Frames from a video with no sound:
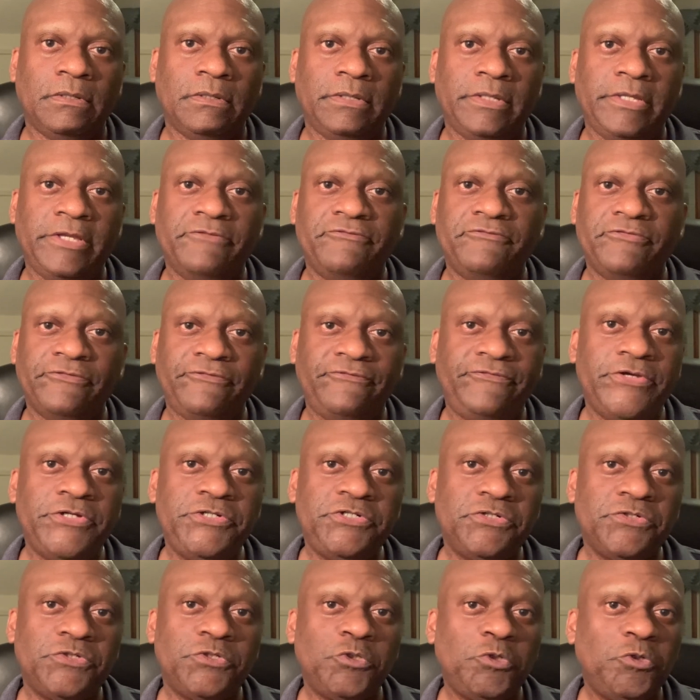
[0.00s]
If the
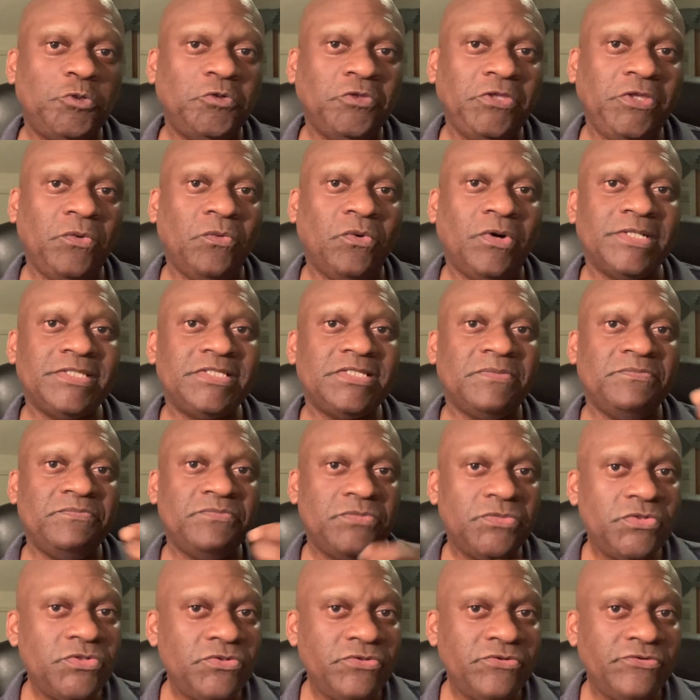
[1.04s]
Fishers truly want to
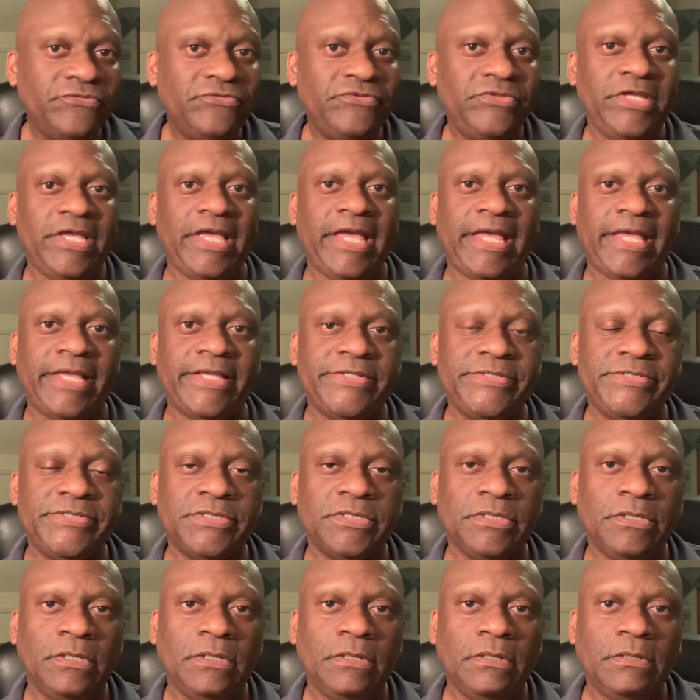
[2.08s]
move the A's,
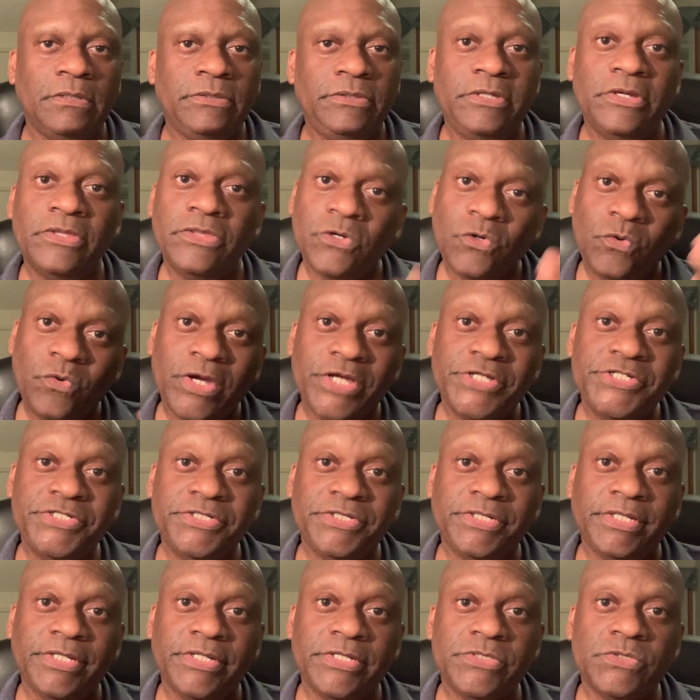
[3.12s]
the other
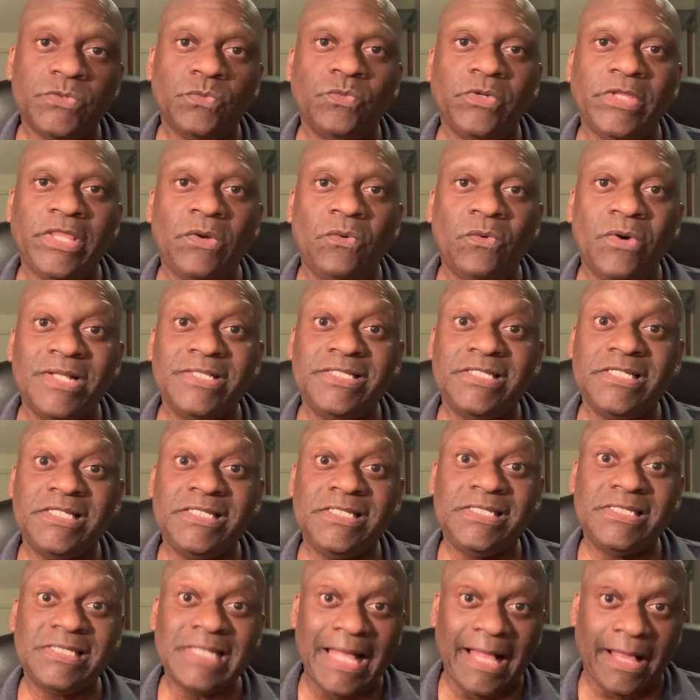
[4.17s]
question is, will they want to
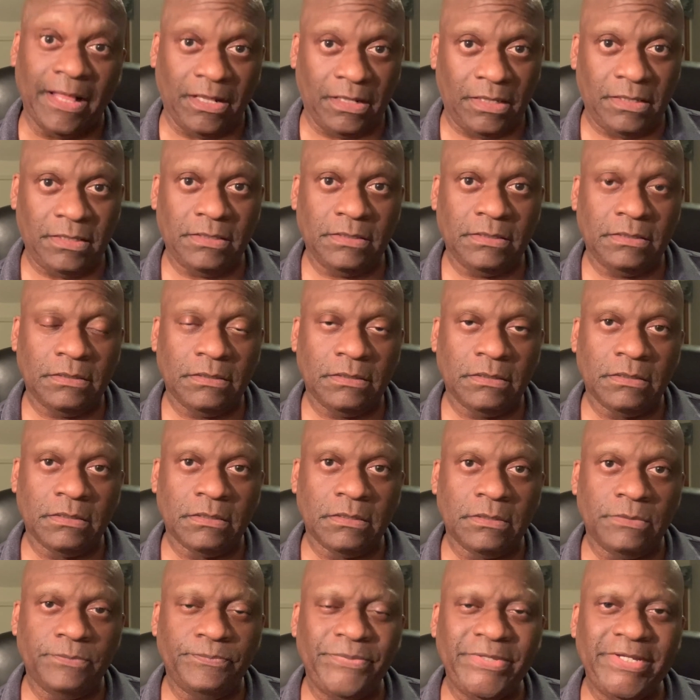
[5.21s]
sell?
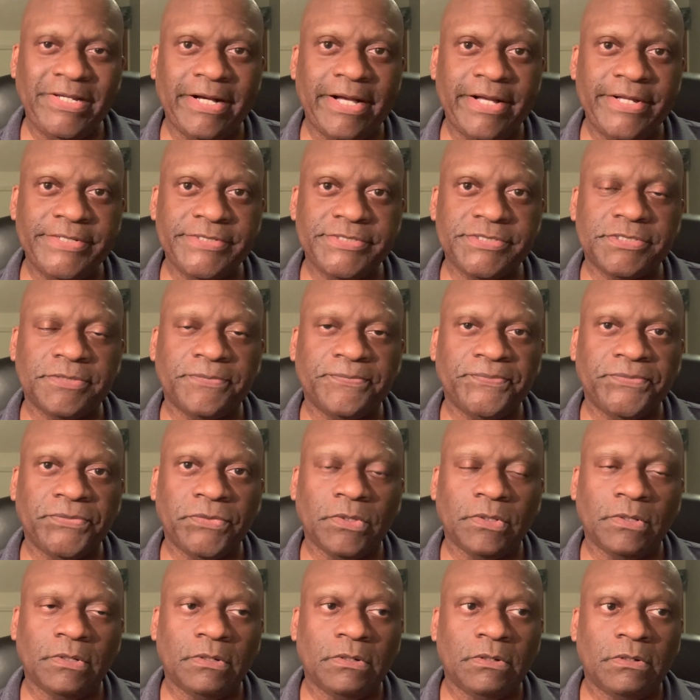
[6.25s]
Because
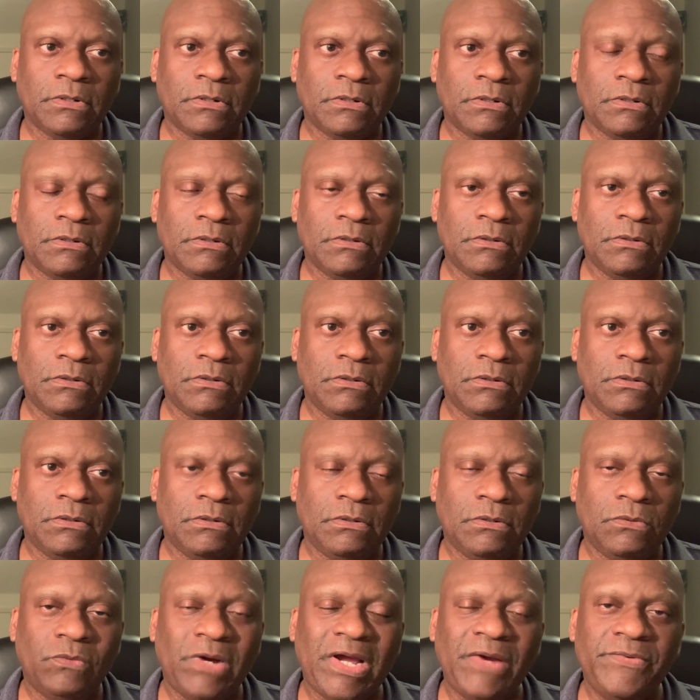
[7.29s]

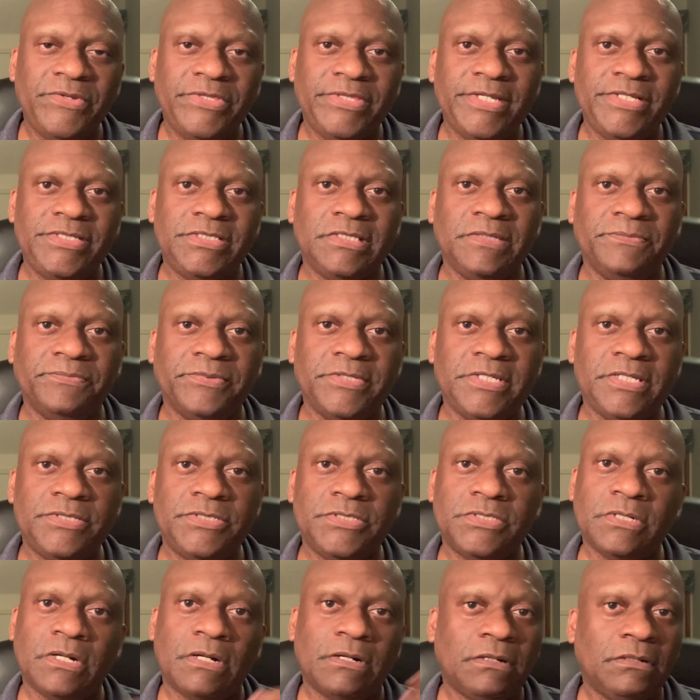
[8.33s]
why would they simply
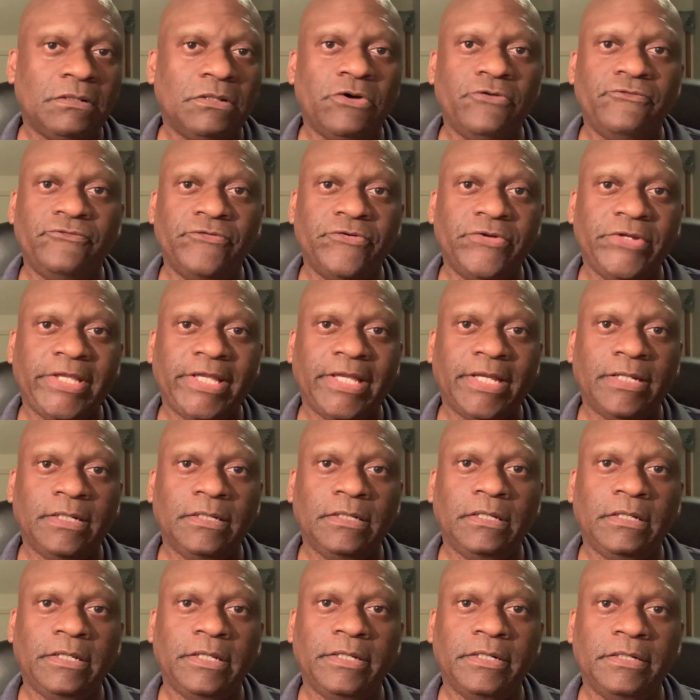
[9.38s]
start all over
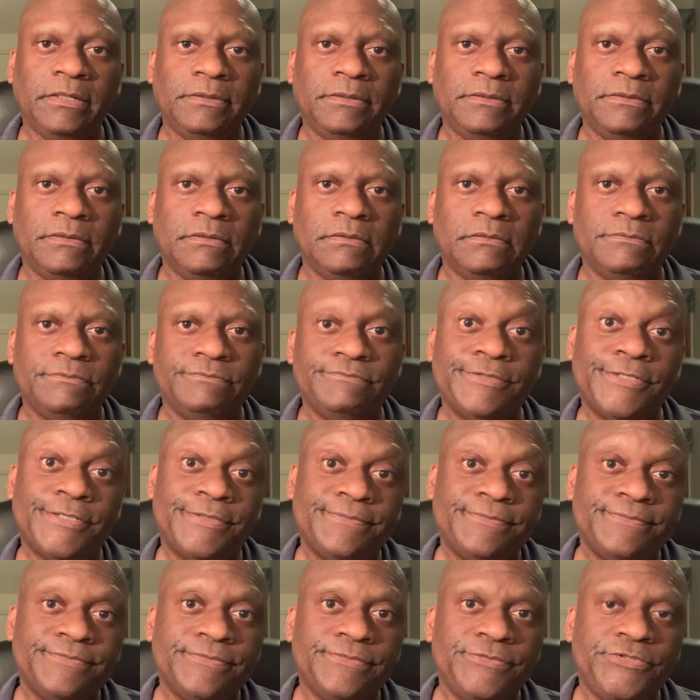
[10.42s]
again in, well,
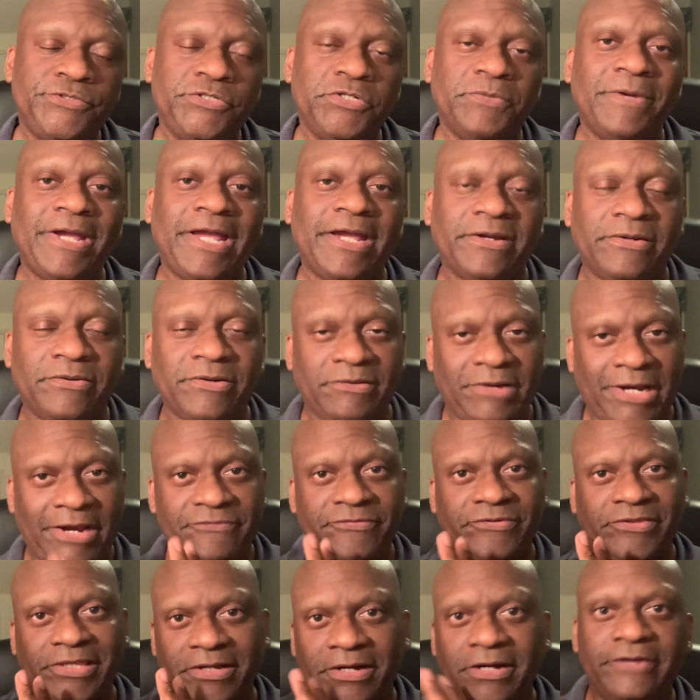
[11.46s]

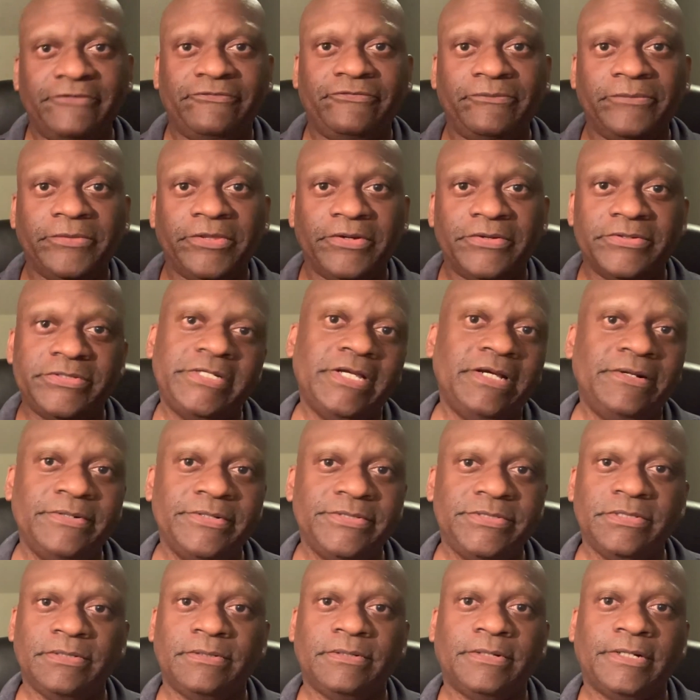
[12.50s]
geographically unfamiliar
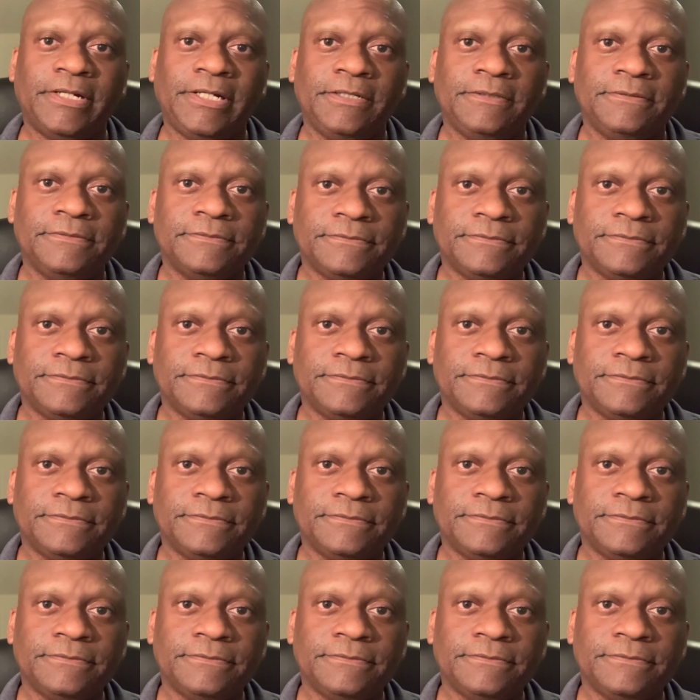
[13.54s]
territory